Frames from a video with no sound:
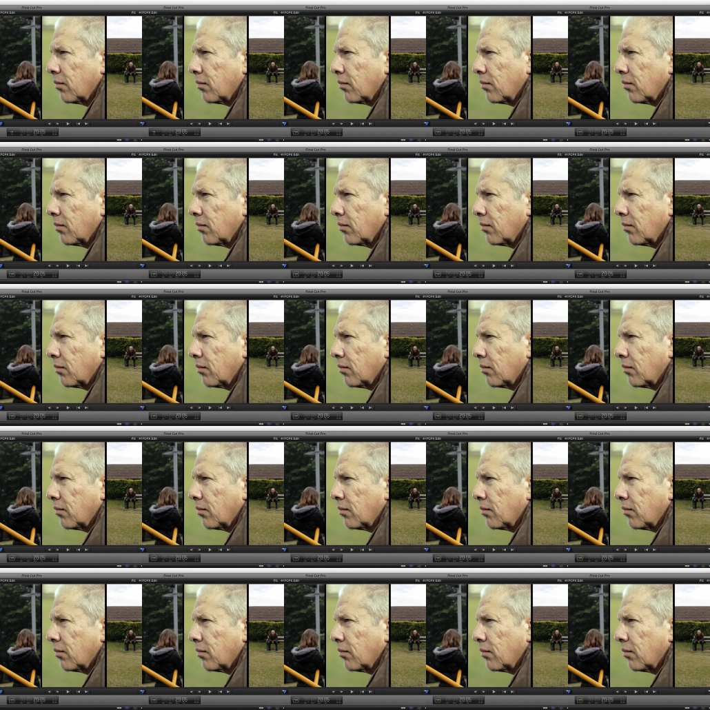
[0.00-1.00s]

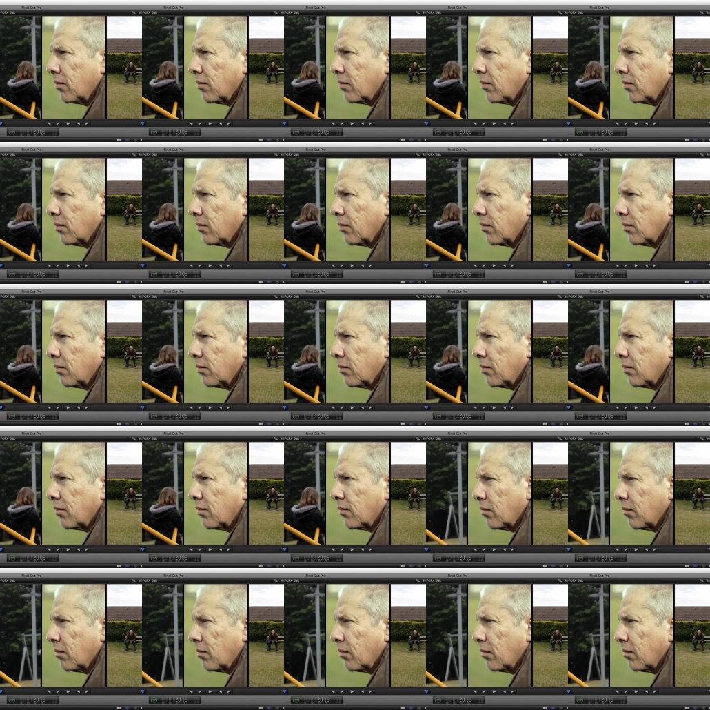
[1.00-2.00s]

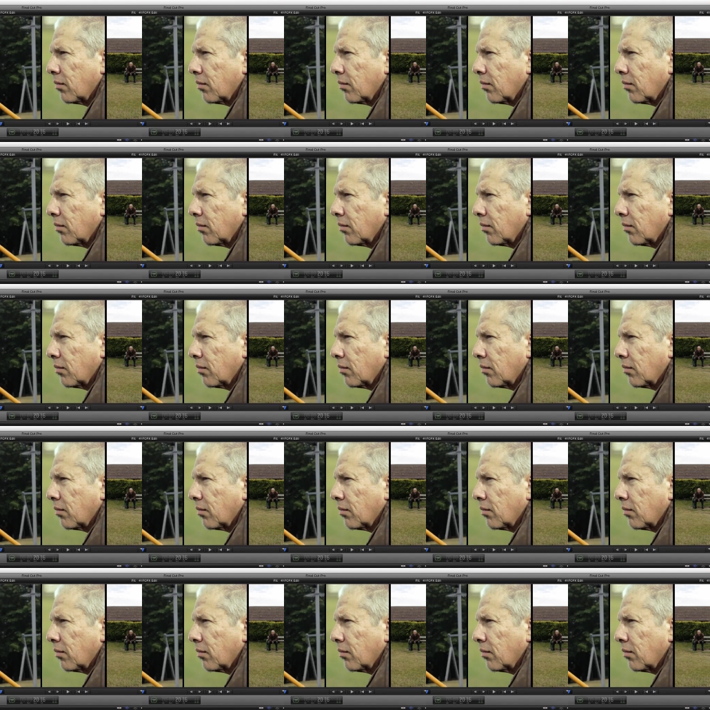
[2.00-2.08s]
Nobody speaks.